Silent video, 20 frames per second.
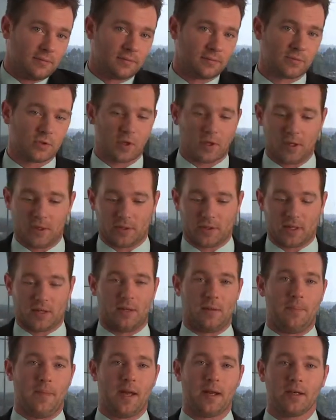So I looked at the
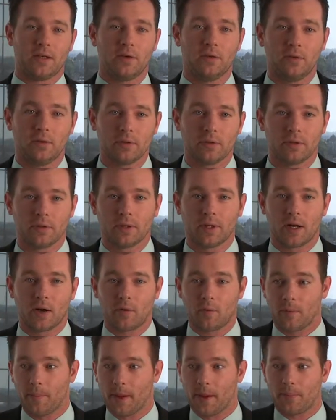menu, and I
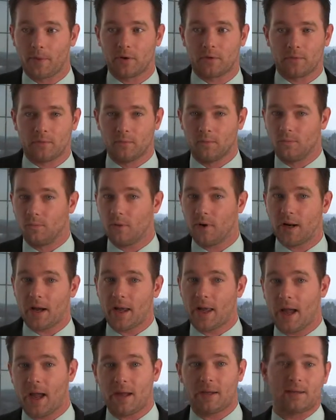remembered what I
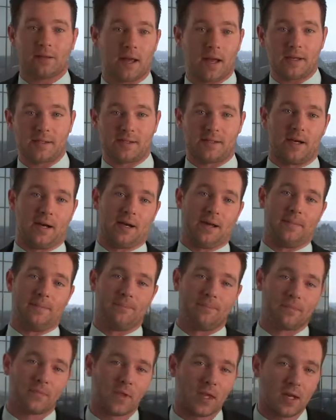had last time.
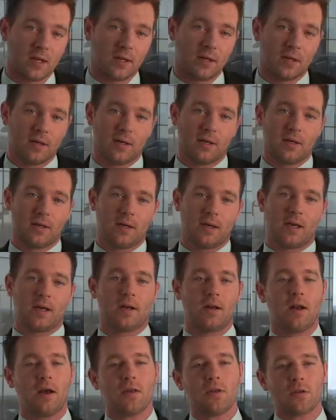And
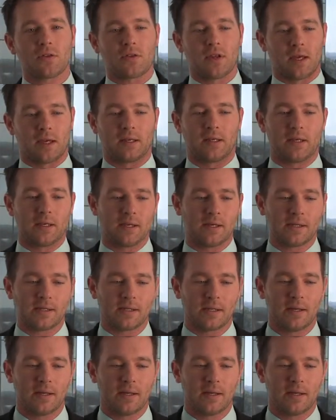another thing is,